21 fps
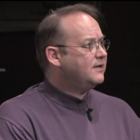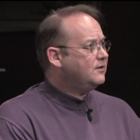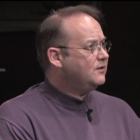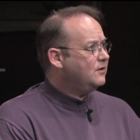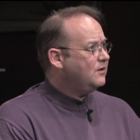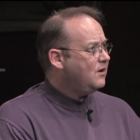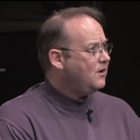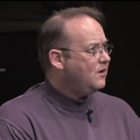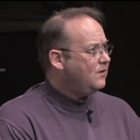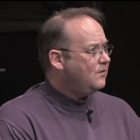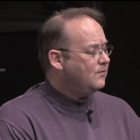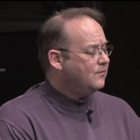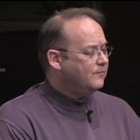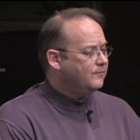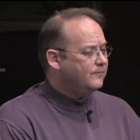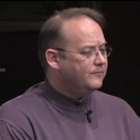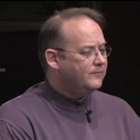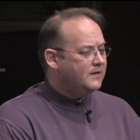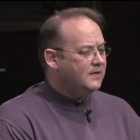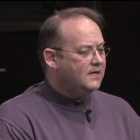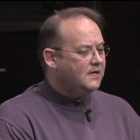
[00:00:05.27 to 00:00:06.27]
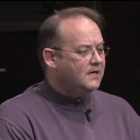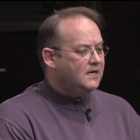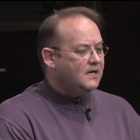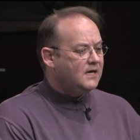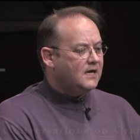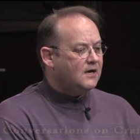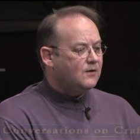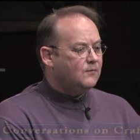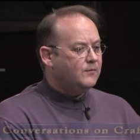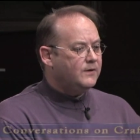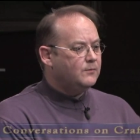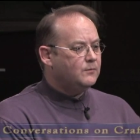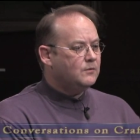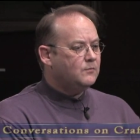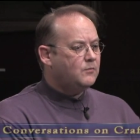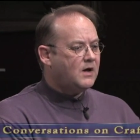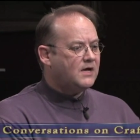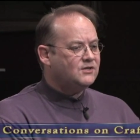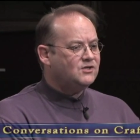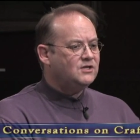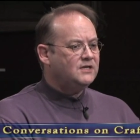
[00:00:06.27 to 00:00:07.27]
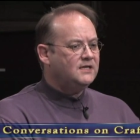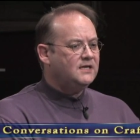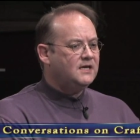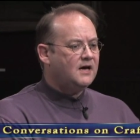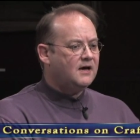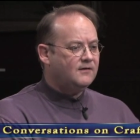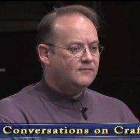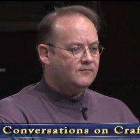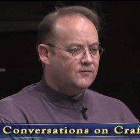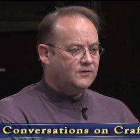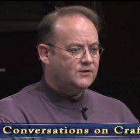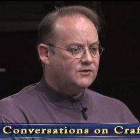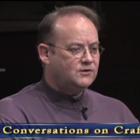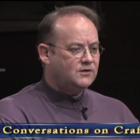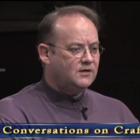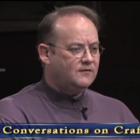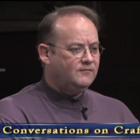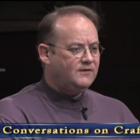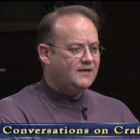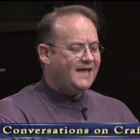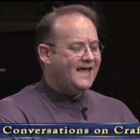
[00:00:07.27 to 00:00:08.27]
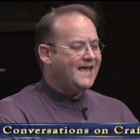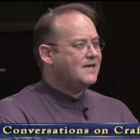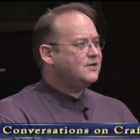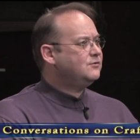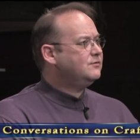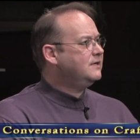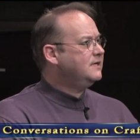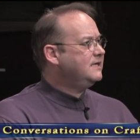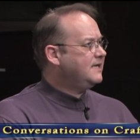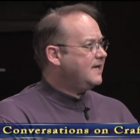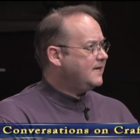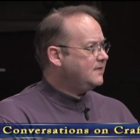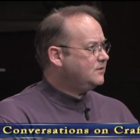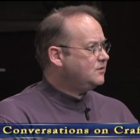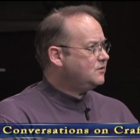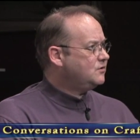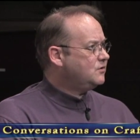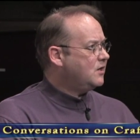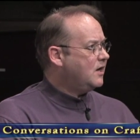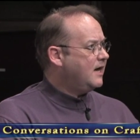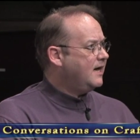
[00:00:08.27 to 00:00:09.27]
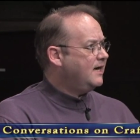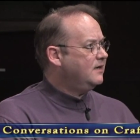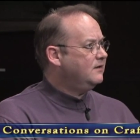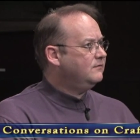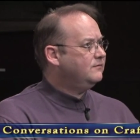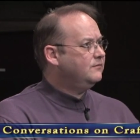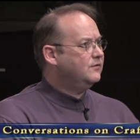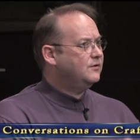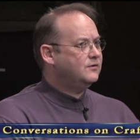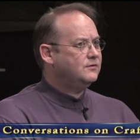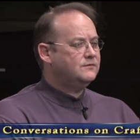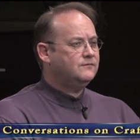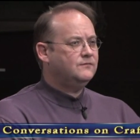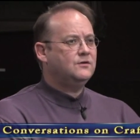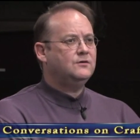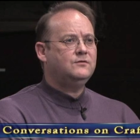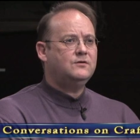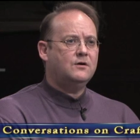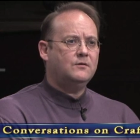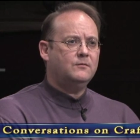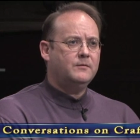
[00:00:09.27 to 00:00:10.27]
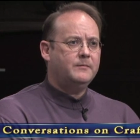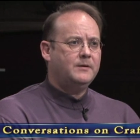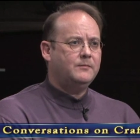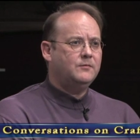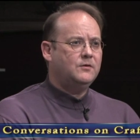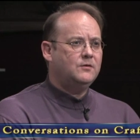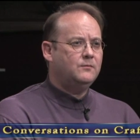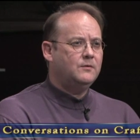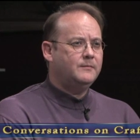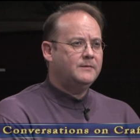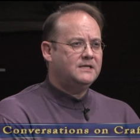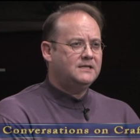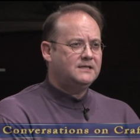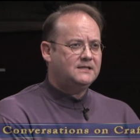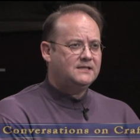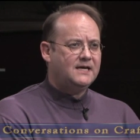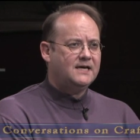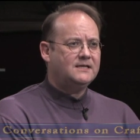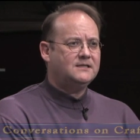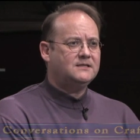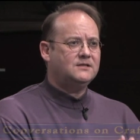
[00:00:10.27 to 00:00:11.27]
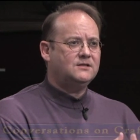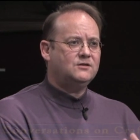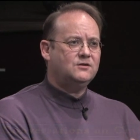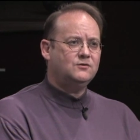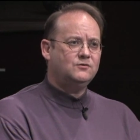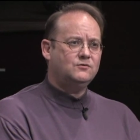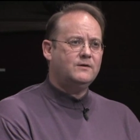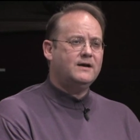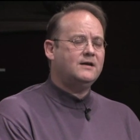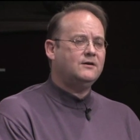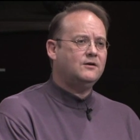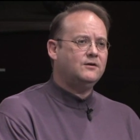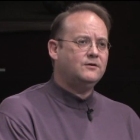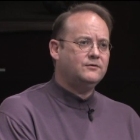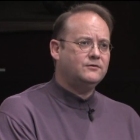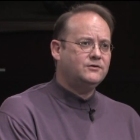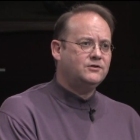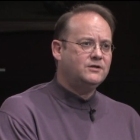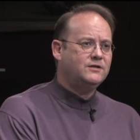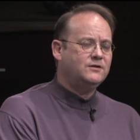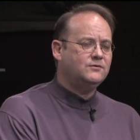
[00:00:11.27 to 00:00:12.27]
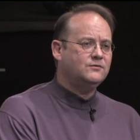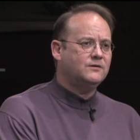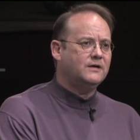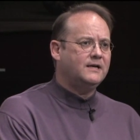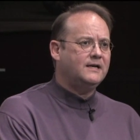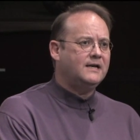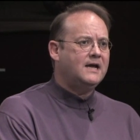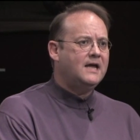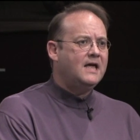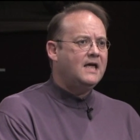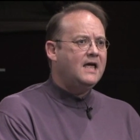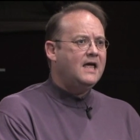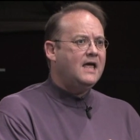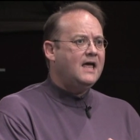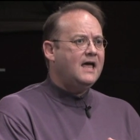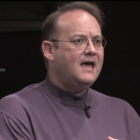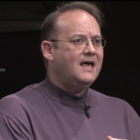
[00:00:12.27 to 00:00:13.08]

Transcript: at her home. We were watching coverage of the Andrea Yates trial, for those of you who don't remember the woman in Texas who drowned all her children. Mm -hmm.